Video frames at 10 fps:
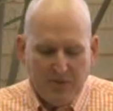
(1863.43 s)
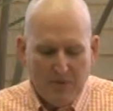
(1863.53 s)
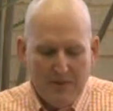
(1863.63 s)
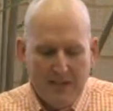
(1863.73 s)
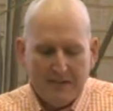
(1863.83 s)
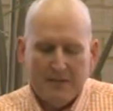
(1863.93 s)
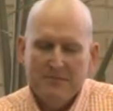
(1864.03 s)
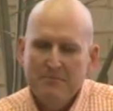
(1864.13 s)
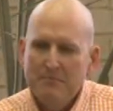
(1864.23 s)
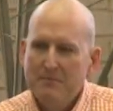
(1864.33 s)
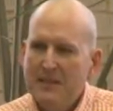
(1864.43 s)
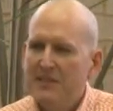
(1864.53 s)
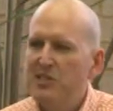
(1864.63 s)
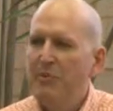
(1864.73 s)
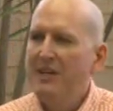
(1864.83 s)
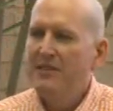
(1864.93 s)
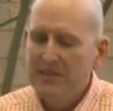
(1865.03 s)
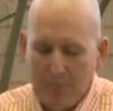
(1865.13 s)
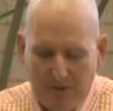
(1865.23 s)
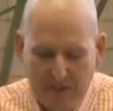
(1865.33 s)
for a month, and despite their
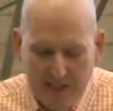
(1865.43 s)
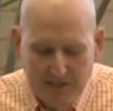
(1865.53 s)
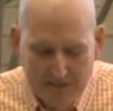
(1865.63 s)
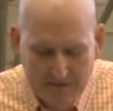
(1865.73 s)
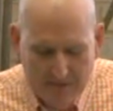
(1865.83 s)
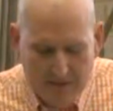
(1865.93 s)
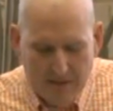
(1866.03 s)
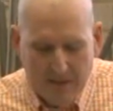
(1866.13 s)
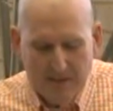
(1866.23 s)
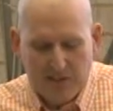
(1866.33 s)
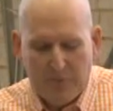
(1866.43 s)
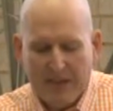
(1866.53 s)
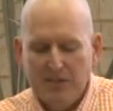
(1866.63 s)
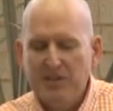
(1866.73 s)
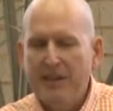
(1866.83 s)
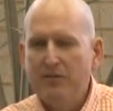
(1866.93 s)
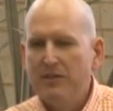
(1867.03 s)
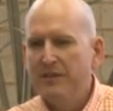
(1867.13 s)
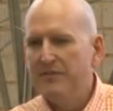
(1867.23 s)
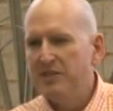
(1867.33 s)
deprivation, the Inspector
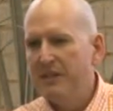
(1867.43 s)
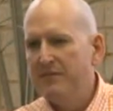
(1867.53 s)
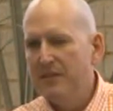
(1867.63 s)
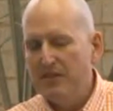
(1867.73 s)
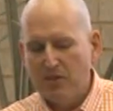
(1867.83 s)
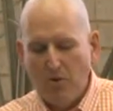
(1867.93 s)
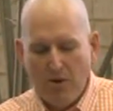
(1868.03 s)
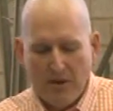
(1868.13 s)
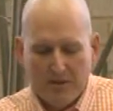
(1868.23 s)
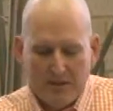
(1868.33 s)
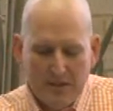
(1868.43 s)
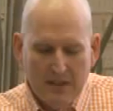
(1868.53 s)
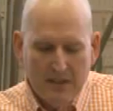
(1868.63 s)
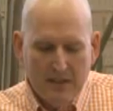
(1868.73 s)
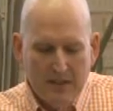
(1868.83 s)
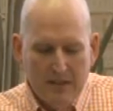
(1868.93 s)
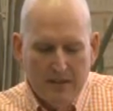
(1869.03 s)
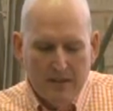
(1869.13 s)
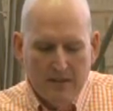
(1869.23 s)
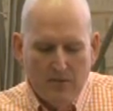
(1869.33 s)
General of the 17th Corps
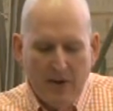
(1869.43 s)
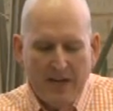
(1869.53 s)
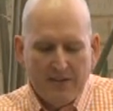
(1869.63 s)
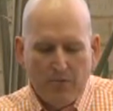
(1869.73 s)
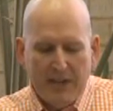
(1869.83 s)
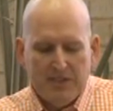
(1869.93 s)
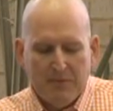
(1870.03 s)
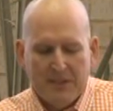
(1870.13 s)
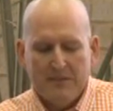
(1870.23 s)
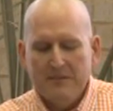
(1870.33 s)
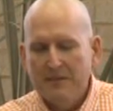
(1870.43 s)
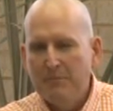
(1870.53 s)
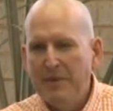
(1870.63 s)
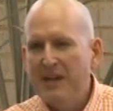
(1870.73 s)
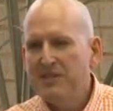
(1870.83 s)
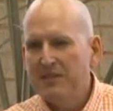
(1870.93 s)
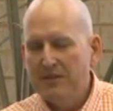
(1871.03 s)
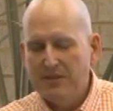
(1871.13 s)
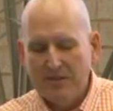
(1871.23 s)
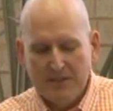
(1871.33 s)
rated the regiment the best in
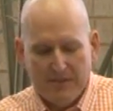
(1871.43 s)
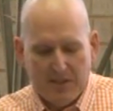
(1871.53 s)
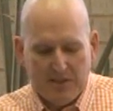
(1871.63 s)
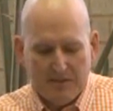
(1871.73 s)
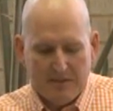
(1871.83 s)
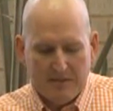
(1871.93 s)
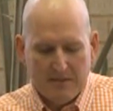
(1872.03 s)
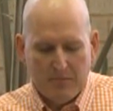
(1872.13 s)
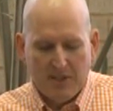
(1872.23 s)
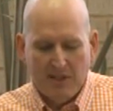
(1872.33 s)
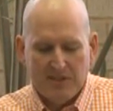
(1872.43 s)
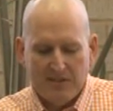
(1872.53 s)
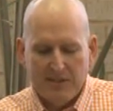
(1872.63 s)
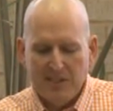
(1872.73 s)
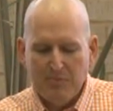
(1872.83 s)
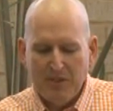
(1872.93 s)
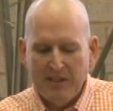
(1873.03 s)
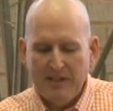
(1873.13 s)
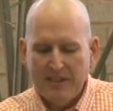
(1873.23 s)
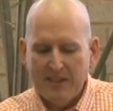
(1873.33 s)
the 3rd Division because of their
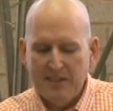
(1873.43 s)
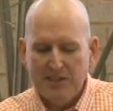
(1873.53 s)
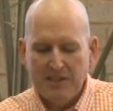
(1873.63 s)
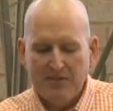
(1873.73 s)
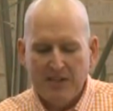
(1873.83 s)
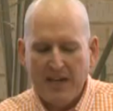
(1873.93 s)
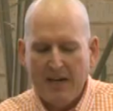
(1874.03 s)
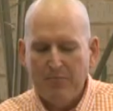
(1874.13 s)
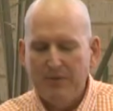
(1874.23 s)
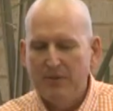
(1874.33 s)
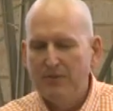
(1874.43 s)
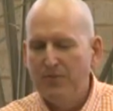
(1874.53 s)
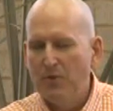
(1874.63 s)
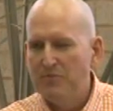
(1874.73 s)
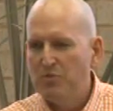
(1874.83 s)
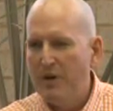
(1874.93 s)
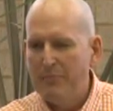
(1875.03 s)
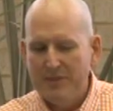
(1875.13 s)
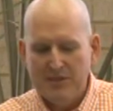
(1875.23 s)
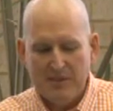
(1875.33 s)
discipline and the condition of their camp, uniforms,
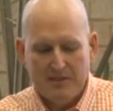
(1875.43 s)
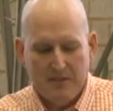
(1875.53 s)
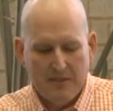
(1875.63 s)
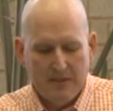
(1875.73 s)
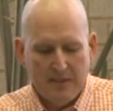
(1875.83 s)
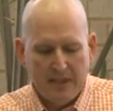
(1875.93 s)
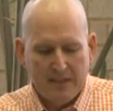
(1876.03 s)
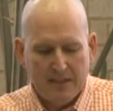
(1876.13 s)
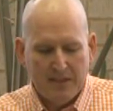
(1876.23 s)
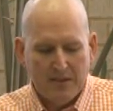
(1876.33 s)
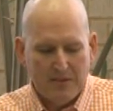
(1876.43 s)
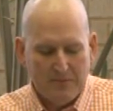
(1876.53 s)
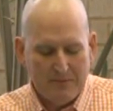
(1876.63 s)
weapons, and gear.